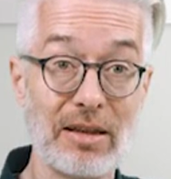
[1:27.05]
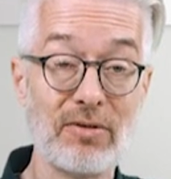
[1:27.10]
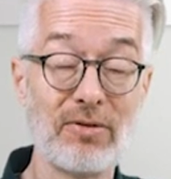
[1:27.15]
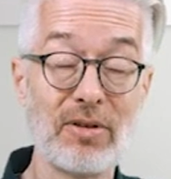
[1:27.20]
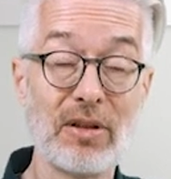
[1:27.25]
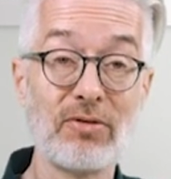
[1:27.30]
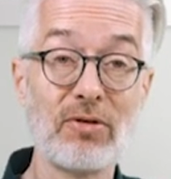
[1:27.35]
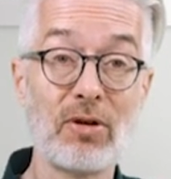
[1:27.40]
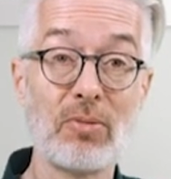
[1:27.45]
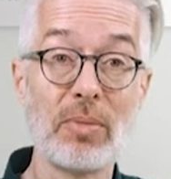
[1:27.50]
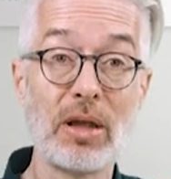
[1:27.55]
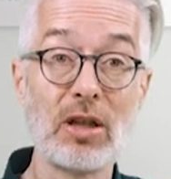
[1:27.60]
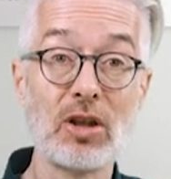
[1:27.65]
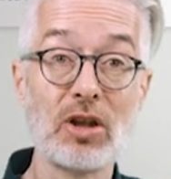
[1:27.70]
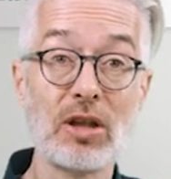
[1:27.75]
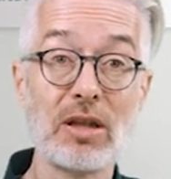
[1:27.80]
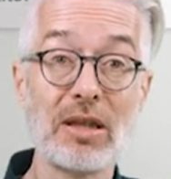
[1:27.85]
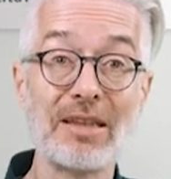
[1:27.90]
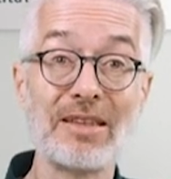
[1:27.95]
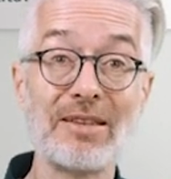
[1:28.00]
If
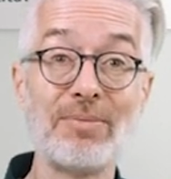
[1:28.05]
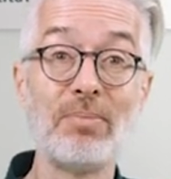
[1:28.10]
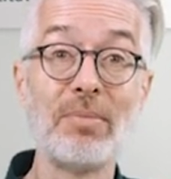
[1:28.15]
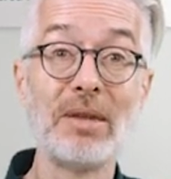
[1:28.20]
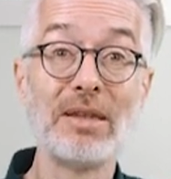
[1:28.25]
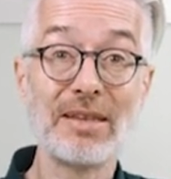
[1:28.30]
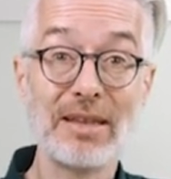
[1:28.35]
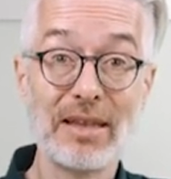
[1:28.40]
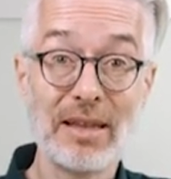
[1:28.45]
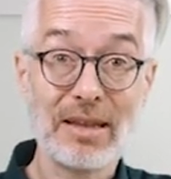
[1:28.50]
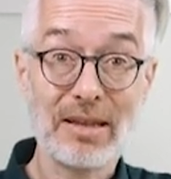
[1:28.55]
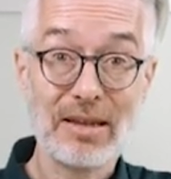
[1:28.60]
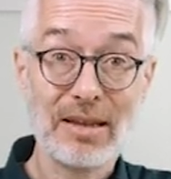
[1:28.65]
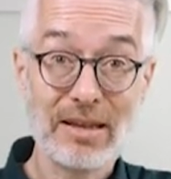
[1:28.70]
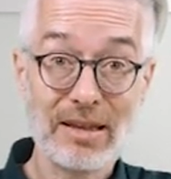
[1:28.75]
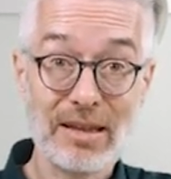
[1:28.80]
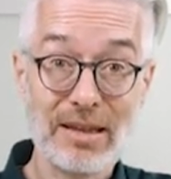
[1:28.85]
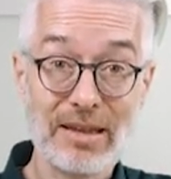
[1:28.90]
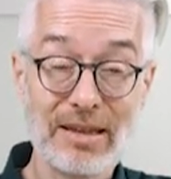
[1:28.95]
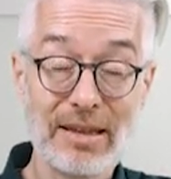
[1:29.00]
information is missing,
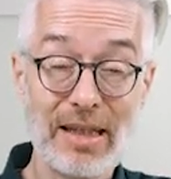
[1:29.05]
this is